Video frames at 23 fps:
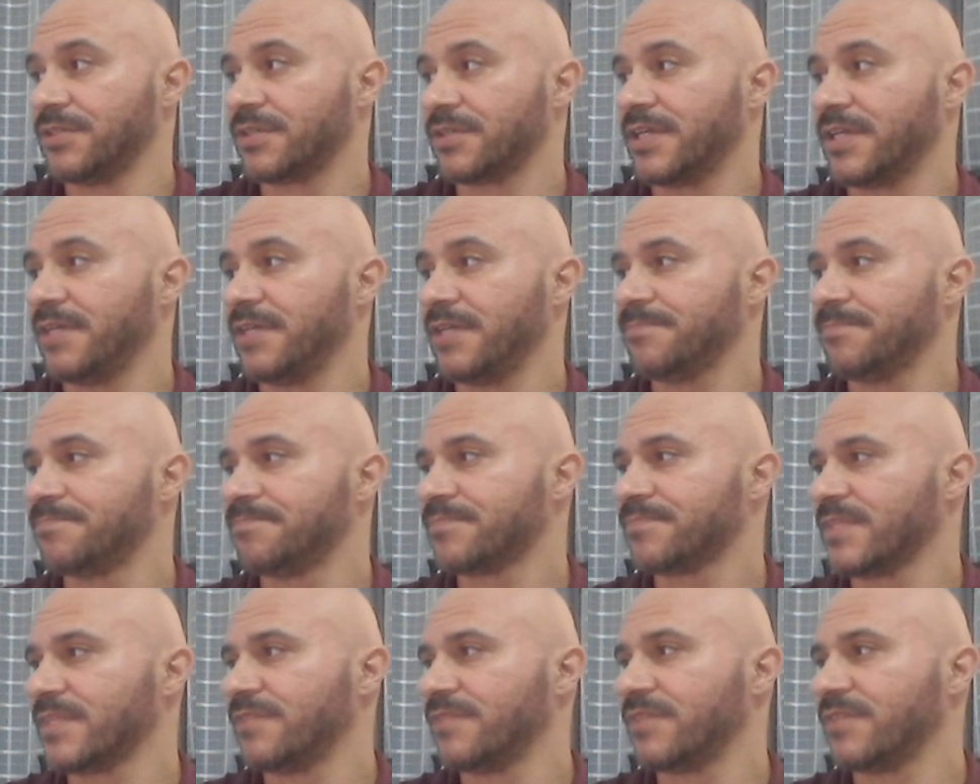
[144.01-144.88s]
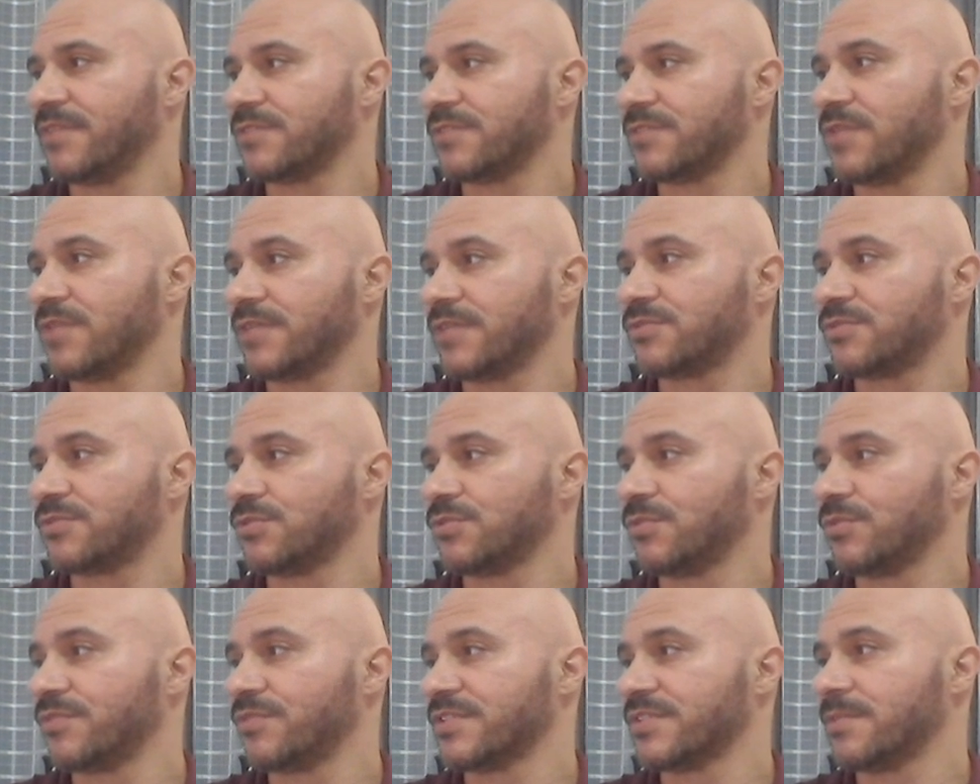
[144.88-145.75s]
Okay, if I'd like
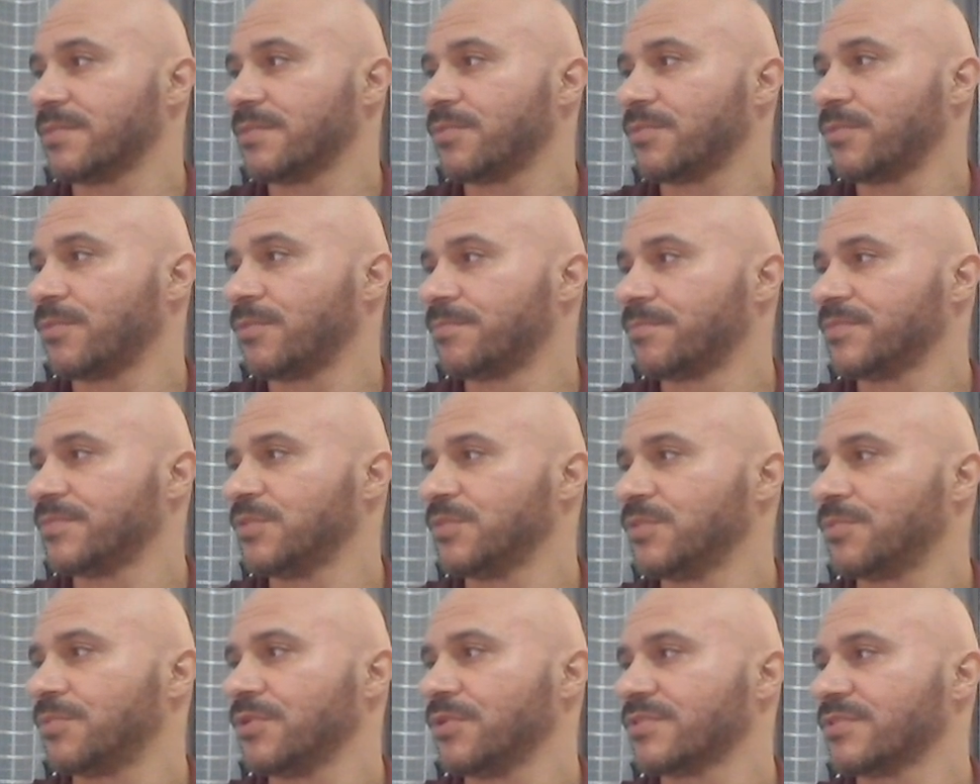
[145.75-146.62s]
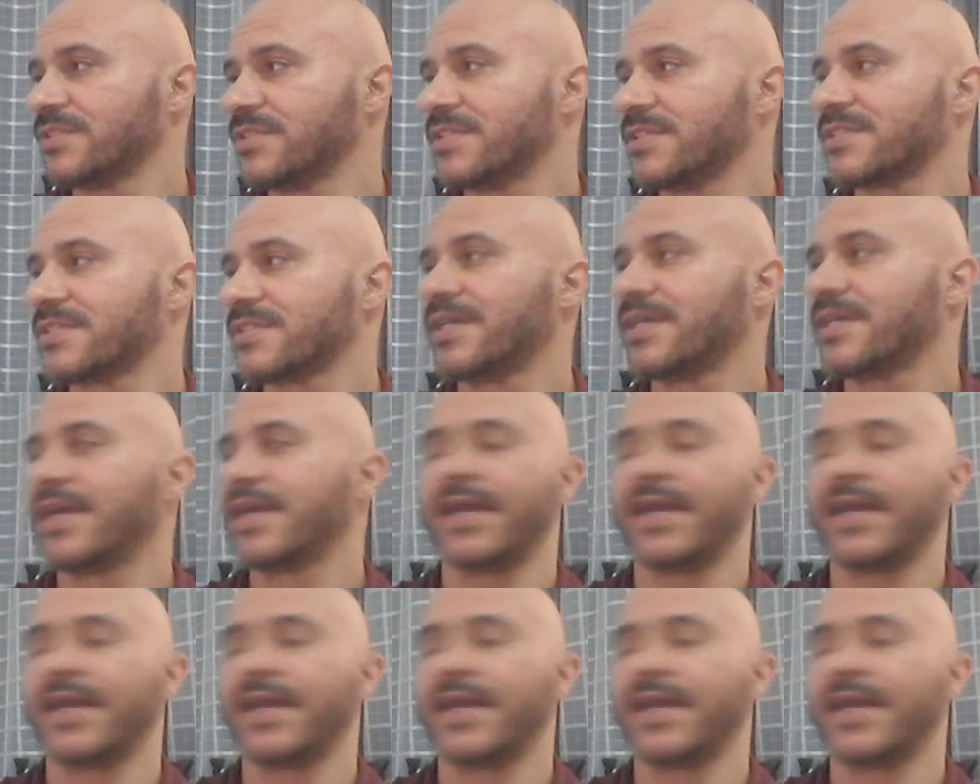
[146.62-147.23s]
to, for example, new process,